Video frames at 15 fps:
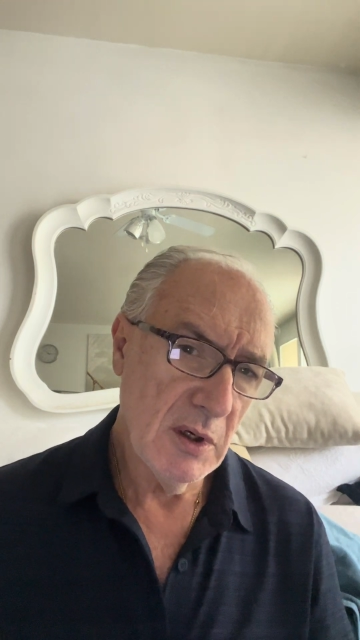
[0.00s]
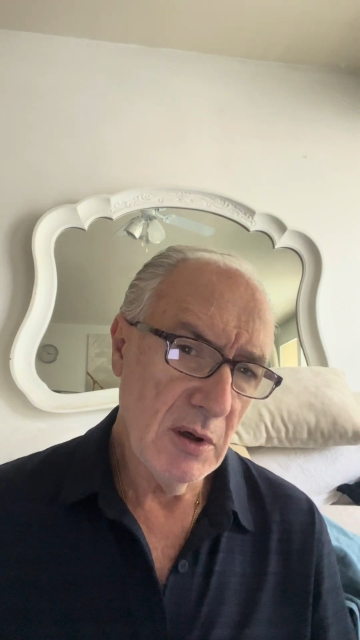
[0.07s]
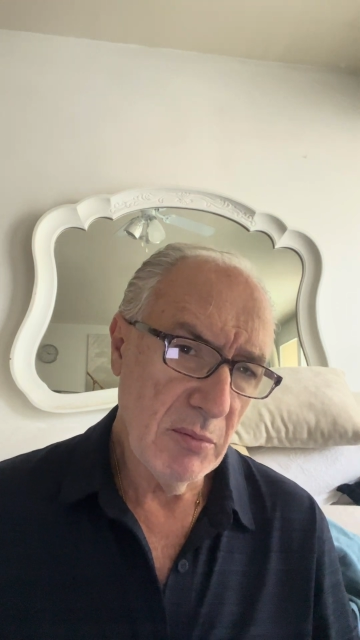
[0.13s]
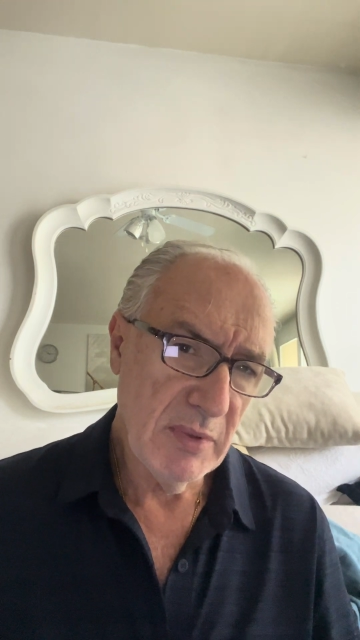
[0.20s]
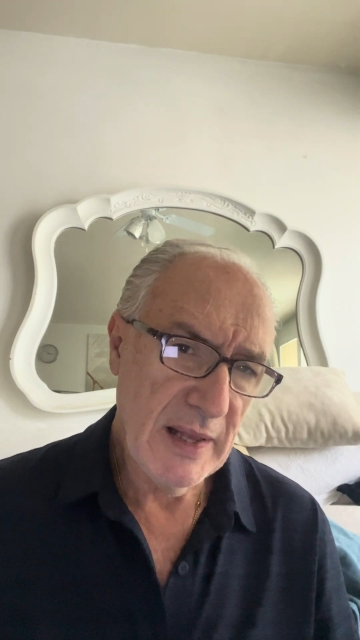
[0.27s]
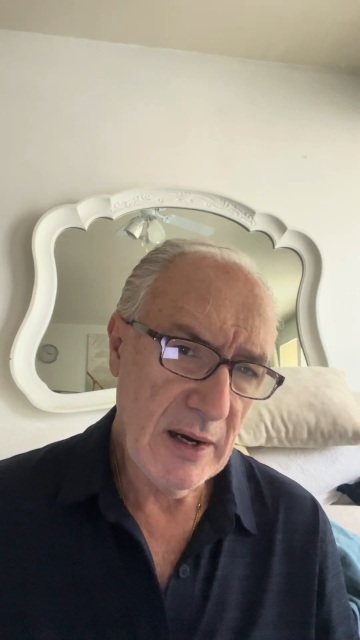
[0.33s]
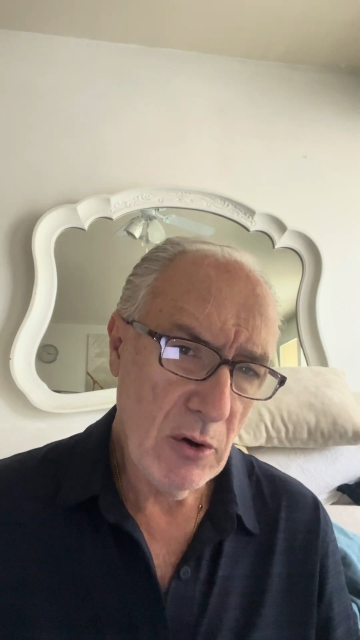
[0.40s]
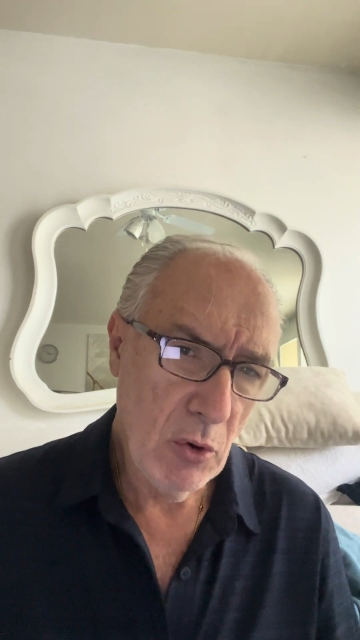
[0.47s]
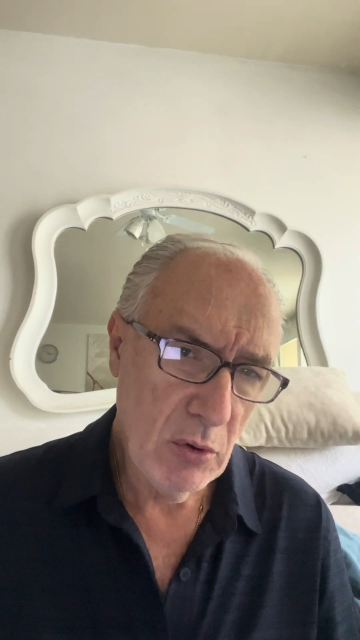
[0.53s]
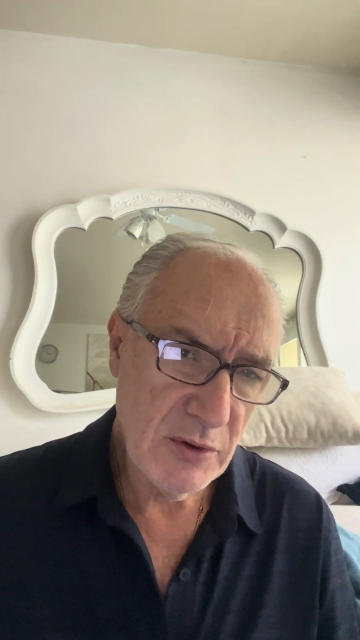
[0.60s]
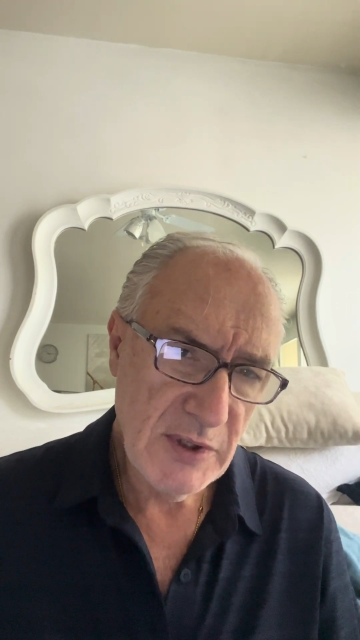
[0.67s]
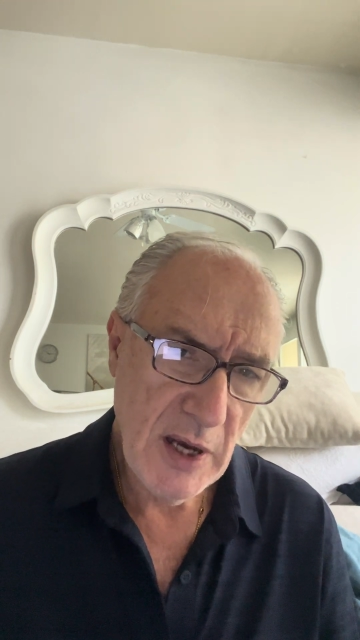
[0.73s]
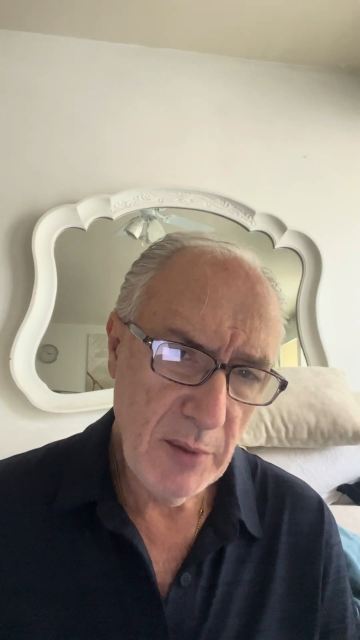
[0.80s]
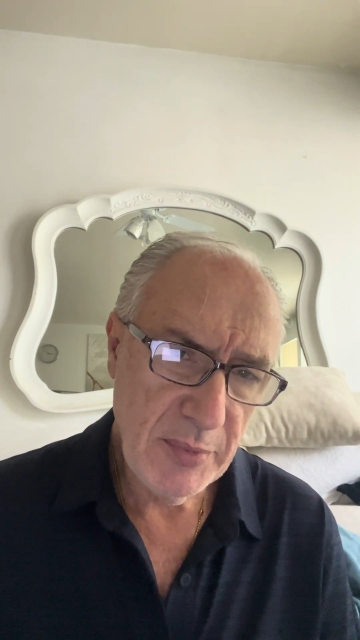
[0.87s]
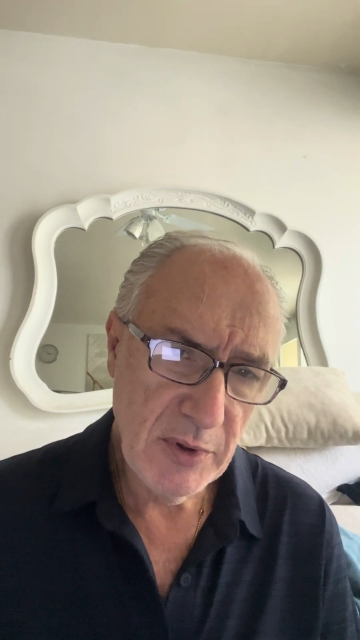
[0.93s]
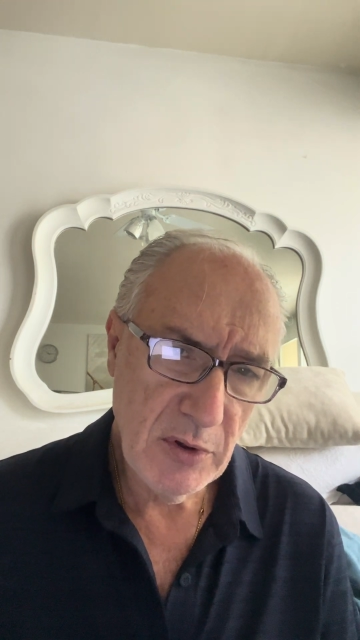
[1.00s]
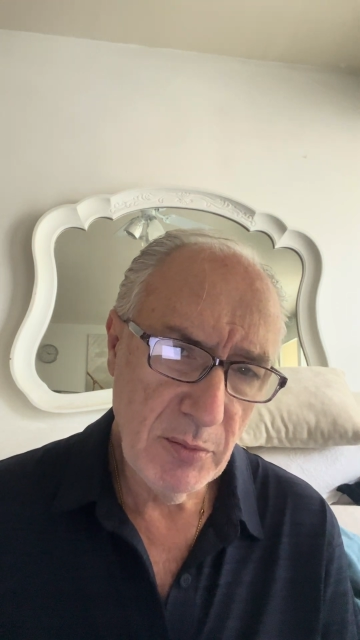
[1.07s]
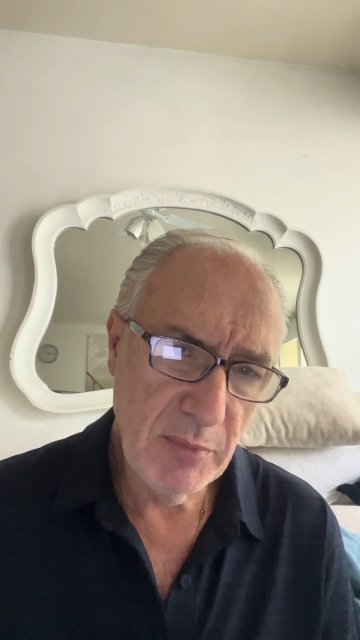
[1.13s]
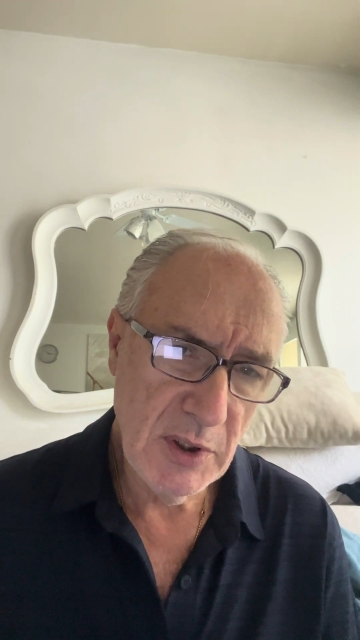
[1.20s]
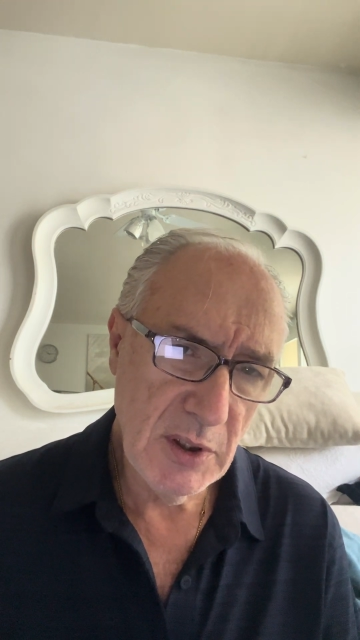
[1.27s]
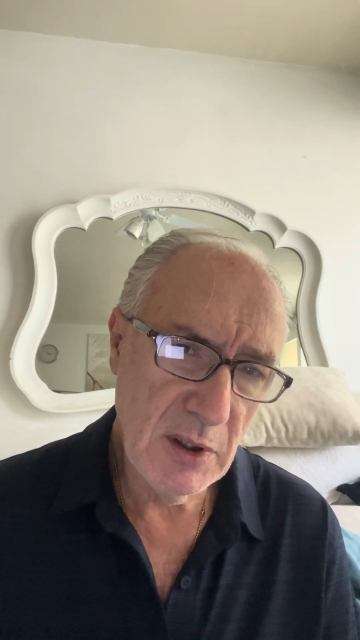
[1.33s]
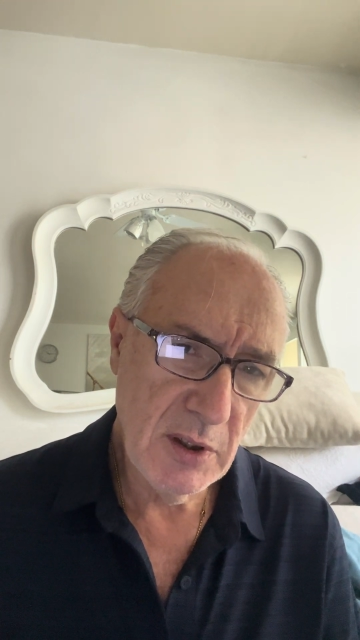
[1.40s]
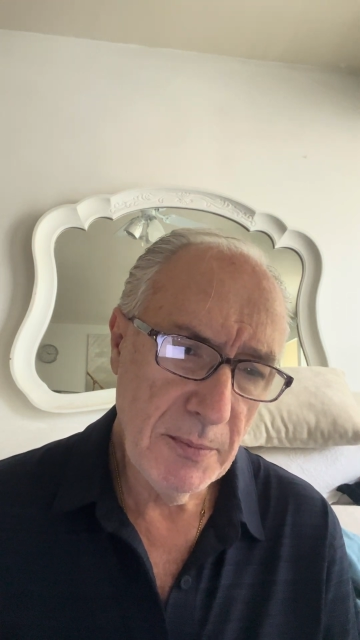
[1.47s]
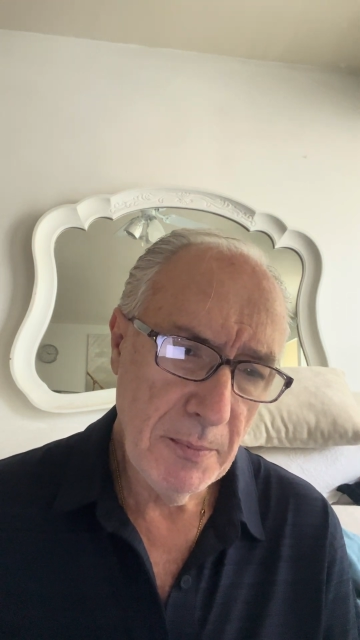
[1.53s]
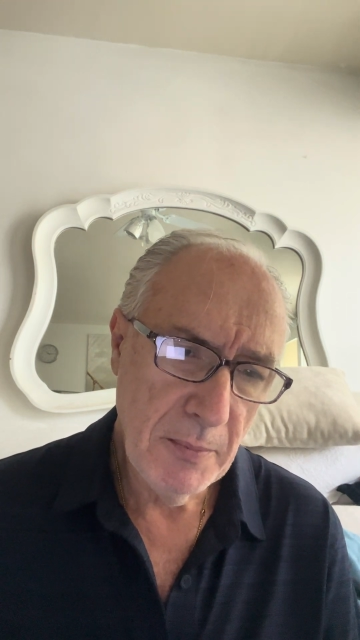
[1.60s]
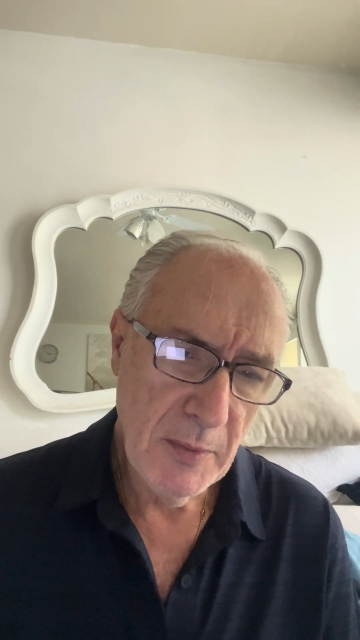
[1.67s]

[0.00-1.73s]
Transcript: black holes happen to be